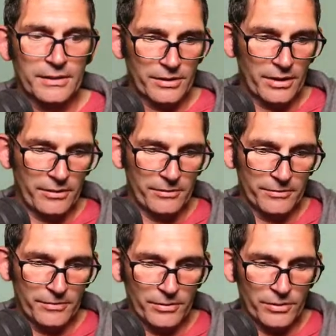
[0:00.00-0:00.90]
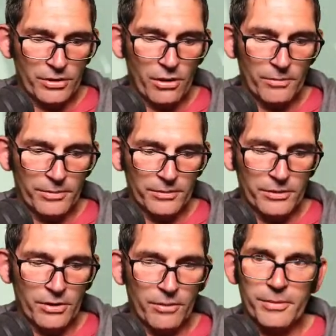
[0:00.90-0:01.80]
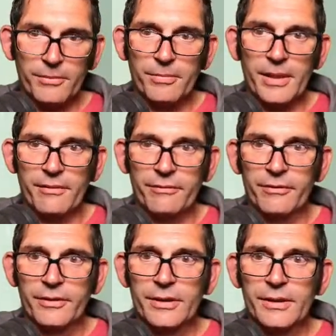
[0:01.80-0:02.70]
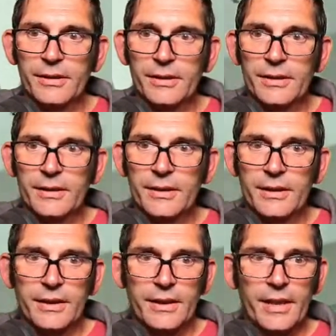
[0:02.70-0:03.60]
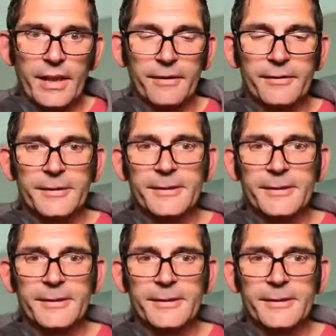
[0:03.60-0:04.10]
So top bit of kit.